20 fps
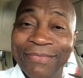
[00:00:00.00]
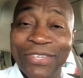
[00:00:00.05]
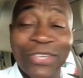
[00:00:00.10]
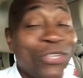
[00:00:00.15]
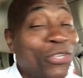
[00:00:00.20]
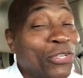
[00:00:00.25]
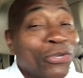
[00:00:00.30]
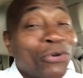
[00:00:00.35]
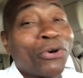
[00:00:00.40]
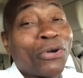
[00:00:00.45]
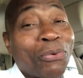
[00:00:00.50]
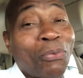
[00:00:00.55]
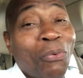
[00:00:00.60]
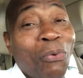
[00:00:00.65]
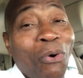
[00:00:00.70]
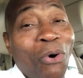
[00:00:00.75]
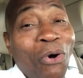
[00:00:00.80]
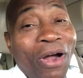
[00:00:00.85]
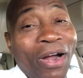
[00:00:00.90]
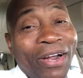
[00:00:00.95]
Either you go to
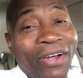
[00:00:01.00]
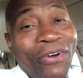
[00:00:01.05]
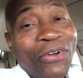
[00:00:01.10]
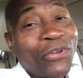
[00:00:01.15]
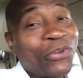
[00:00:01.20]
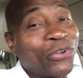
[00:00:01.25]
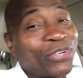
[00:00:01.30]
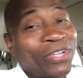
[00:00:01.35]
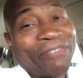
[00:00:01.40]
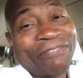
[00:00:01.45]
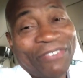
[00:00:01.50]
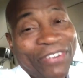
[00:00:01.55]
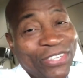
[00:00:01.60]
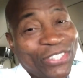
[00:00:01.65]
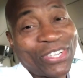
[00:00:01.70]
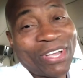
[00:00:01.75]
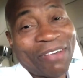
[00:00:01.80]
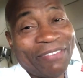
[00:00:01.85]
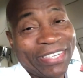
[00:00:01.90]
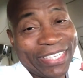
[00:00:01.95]
war or you go to a
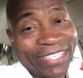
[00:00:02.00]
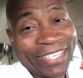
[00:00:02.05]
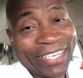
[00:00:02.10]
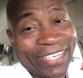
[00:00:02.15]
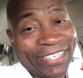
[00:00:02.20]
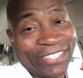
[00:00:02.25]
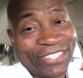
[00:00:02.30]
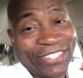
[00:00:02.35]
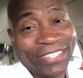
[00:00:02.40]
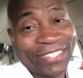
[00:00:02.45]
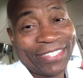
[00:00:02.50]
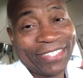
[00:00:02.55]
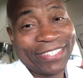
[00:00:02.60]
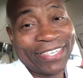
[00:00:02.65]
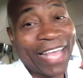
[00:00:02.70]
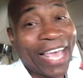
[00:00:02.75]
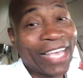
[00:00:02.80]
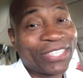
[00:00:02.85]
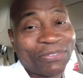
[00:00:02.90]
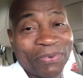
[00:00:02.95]
philosophical discussion.
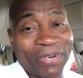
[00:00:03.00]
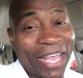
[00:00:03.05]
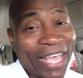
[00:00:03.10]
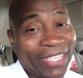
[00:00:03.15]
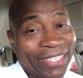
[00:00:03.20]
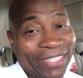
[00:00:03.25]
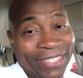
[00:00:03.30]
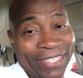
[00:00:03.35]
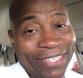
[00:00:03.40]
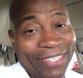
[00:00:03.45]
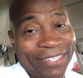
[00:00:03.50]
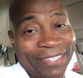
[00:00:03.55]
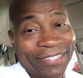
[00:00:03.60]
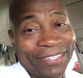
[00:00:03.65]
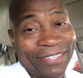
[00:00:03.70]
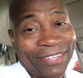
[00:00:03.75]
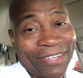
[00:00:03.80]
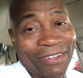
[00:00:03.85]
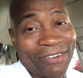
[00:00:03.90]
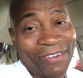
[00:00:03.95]
That's what I see,
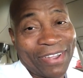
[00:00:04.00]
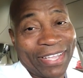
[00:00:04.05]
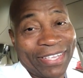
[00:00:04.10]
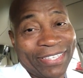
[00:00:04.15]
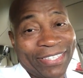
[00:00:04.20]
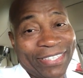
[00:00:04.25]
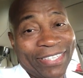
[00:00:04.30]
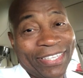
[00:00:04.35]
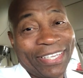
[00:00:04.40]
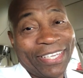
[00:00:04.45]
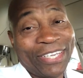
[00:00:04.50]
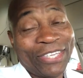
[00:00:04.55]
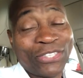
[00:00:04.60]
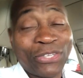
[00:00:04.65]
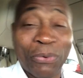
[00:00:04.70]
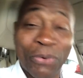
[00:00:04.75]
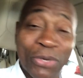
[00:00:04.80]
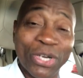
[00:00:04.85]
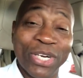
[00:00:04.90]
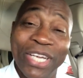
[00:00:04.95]
all right?
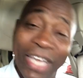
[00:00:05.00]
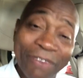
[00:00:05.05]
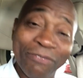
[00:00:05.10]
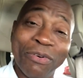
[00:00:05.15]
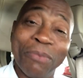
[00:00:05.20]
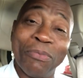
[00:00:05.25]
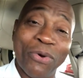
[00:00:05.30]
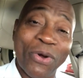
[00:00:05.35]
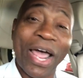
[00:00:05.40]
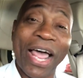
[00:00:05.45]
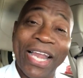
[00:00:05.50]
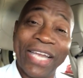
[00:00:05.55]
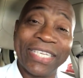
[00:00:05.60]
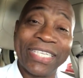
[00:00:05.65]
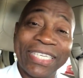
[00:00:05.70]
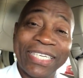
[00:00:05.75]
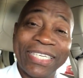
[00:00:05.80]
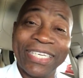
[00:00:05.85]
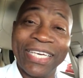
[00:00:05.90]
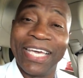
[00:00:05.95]
So when you're looking for
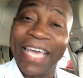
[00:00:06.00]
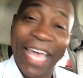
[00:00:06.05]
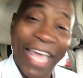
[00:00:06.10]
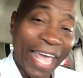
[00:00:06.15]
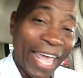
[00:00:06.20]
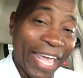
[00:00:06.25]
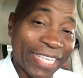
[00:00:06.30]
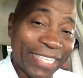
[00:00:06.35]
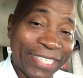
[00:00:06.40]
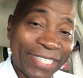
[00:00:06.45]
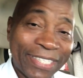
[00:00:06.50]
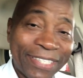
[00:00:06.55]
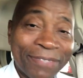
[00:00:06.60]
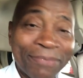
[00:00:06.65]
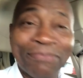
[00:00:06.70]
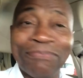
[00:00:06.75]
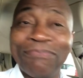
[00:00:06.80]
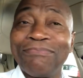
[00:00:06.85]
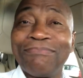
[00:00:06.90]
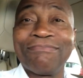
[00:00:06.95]
morality,
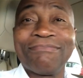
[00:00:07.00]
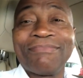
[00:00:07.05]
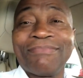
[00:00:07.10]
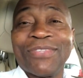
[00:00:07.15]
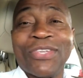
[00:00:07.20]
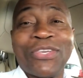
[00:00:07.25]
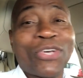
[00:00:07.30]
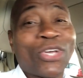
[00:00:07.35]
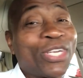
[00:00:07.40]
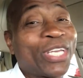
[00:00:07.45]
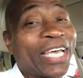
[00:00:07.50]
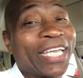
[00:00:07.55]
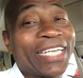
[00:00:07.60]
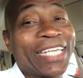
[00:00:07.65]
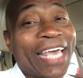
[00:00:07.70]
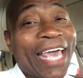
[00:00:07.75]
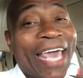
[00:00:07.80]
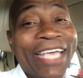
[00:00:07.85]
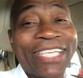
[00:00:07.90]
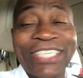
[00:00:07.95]
you can look at
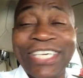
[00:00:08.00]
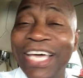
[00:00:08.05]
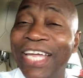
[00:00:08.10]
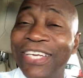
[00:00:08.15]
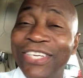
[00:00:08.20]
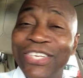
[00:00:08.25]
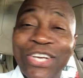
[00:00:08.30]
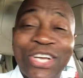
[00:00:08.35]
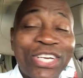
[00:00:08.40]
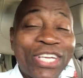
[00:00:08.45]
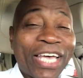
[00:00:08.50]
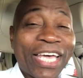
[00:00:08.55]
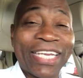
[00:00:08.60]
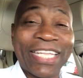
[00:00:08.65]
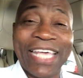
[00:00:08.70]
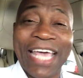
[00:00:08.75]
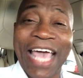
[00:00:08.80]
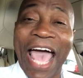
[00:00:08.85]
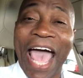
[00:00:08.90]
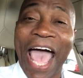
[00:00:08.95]
the agent, you can look at
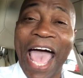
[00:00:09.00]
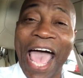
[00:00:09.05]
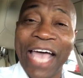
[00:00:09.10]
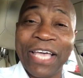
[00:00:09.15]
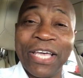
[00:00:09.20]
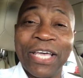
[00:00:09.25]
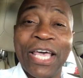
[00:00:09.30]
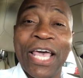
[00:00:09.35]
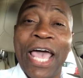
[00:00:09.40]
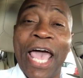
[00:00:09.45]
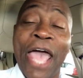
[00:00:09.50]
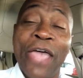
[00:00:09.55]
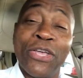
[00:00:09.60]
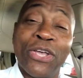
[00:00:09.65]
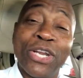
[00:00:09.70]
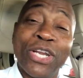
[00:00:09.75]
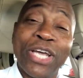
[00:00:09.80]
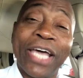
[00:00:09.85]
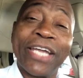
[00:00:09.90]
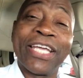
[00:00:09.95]
the act, and
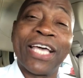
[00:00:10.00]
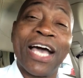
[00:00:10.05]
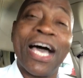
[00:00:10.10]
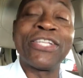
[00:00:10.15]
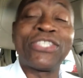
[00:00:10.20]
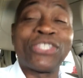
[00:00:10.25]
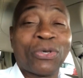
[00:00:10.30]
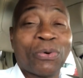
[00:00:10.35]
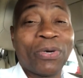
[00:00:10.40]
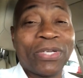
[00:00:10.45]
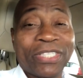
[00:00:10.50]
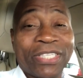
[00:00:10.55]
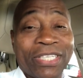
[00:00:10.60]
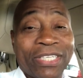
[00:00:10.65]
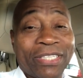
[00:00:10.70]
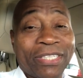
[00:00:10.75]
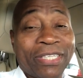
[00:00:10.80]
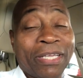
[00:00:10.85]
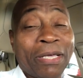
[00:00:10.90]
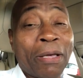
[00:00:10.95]
you can look at the
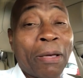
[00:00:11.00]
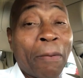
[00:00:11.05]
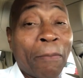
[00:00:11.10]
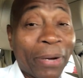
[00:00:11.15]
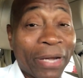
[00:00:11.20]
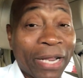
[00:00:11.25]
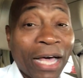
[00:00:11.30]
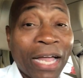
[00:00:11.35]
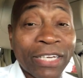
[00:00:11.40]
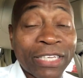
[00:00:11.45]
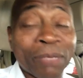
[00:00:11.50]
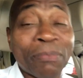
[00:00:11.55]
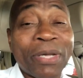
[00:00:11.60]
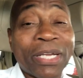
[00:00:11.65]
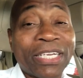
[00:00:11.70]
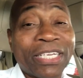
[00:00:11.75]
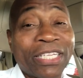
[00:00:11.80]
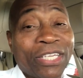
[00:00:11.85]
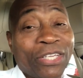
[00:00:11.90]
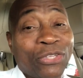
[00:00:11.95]
consequences. But
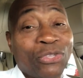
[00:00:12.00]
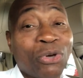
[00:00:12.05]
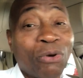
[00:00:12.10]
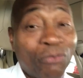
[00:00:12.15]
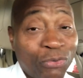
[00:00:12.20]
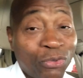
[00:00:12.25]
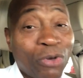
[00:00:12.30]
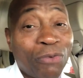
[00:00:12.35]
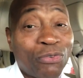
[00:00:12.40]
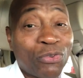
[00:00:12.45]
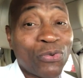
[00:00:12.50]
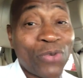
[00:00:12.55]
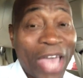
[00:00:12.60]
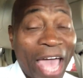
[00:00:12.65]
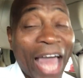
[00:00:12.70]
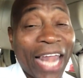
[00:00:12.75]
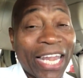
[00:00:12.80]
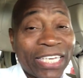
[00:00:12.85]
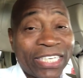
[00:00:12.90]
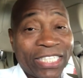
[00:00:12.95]
ultimately, your view of
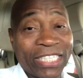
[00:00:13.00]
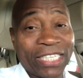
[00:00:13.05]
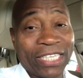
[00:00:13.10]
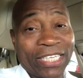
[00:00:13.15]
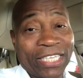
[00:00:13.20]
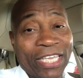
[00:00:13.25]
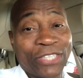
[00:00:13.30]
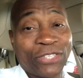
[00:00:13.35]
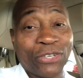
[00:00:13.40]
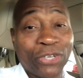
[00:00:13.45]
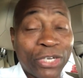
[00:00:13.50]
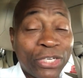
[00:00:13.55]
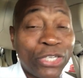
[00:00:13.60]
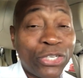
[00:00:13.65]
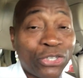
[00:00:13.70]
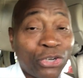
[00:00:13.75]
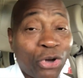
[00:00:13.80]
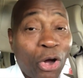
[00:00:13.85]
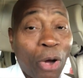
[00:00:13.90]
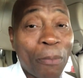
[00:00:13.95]
reality is going
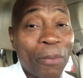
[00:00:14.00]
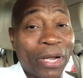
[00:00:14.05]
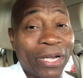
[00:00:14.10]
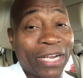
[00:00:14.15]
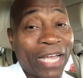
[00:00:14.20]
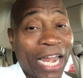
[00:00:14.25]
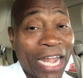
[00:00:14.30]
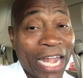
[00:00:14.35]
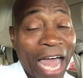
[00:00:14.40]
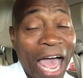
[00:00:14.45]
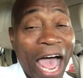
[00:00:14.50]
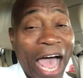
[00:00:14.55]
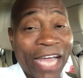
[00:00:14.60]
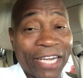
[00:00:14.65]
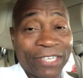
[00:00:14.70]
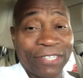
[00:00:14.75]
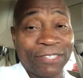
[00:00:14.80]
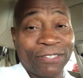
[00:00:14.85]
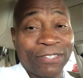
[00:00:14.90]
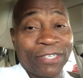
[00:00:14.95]
to determine a lot.